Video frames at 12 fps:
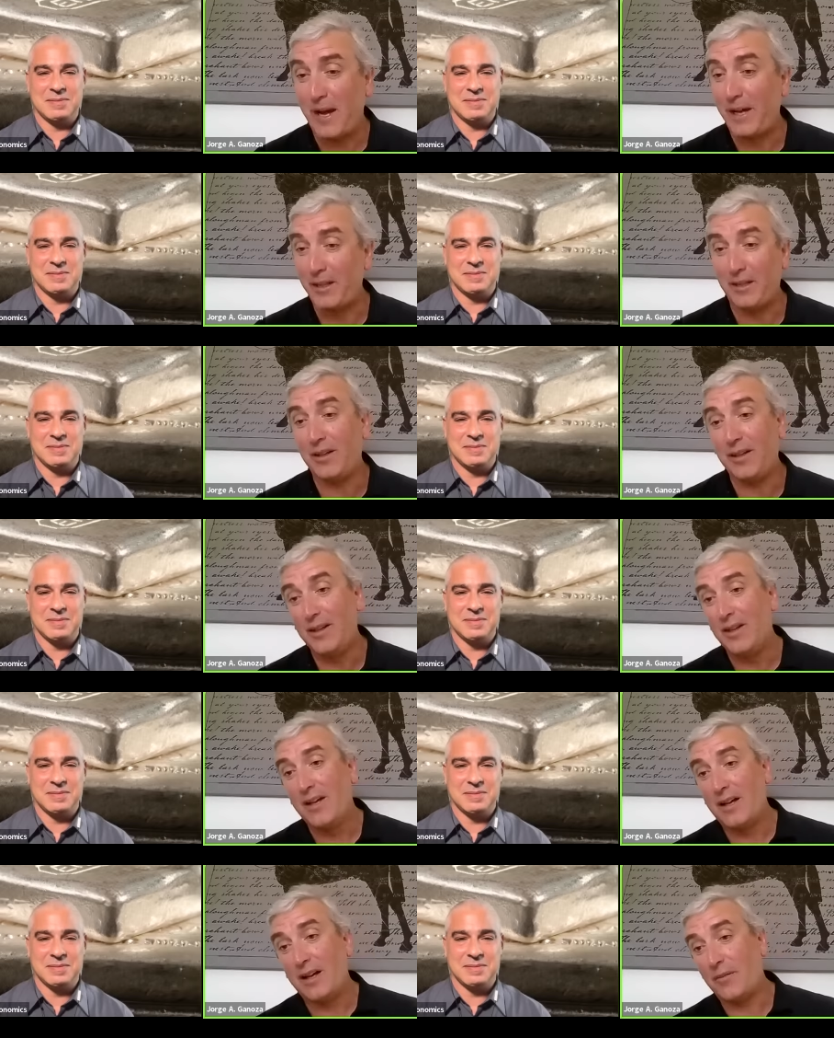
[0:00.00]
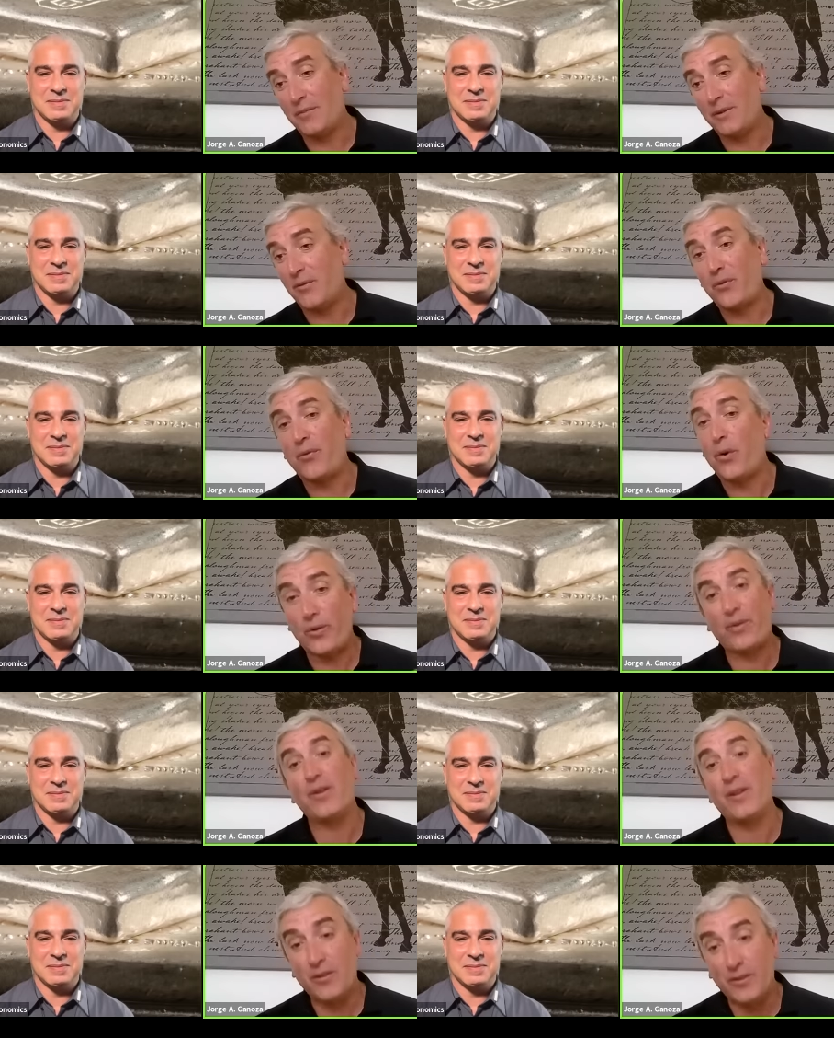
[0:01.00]
Speaker 1: in mining. I'm the
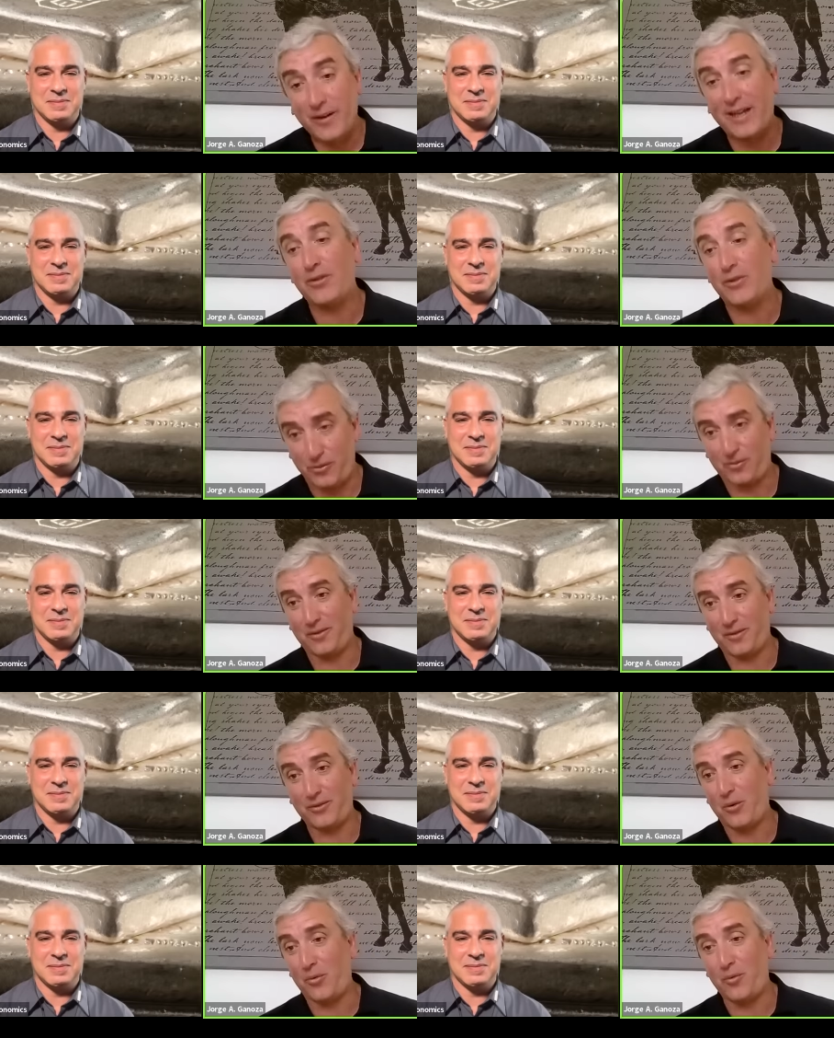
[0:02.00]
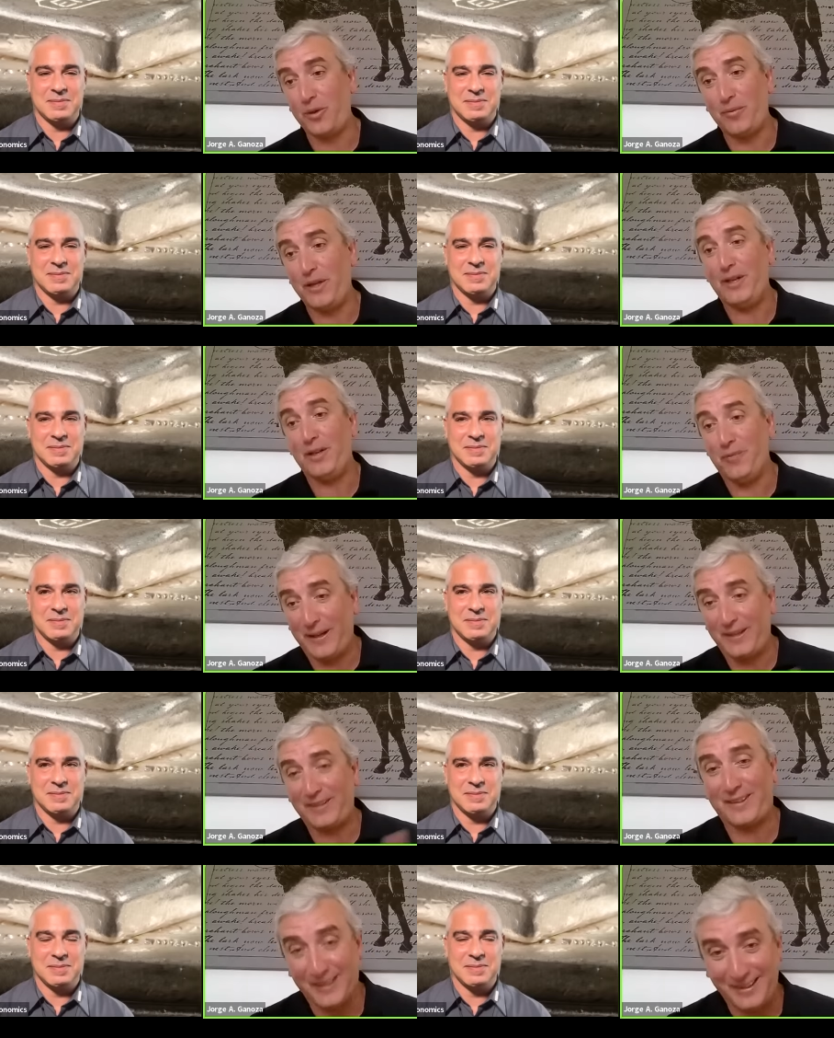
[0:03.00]
fourth generation, so we've been
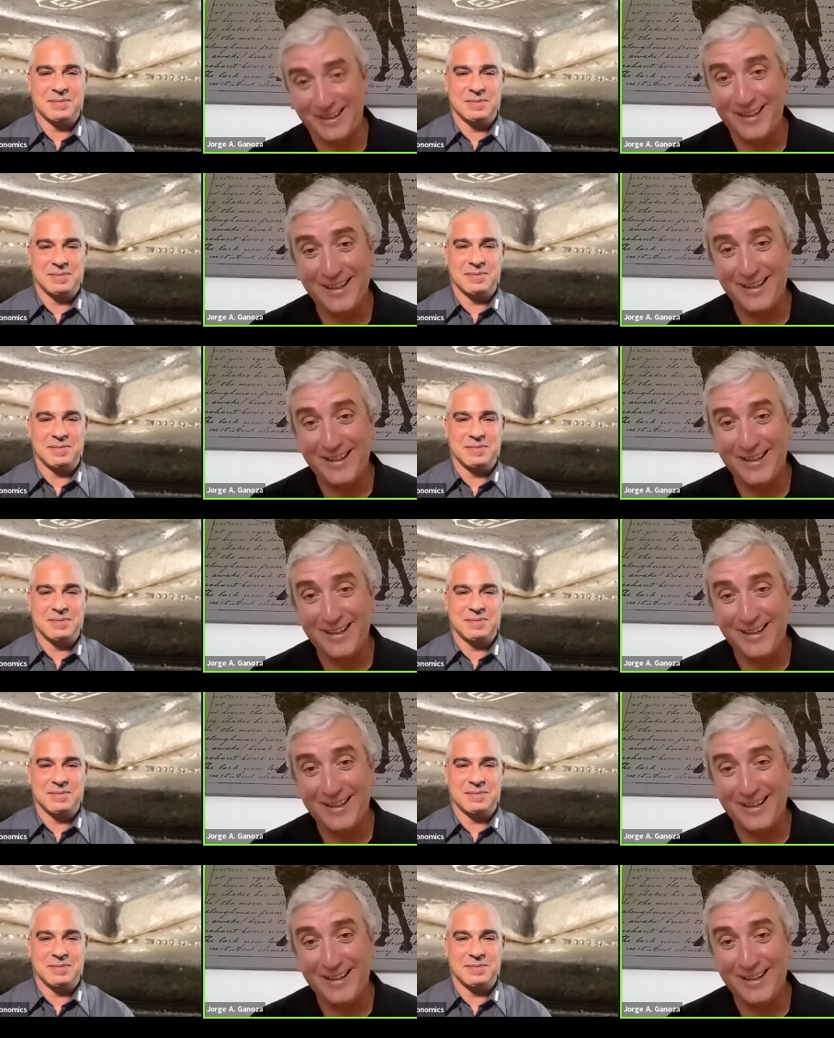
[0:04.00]
invested.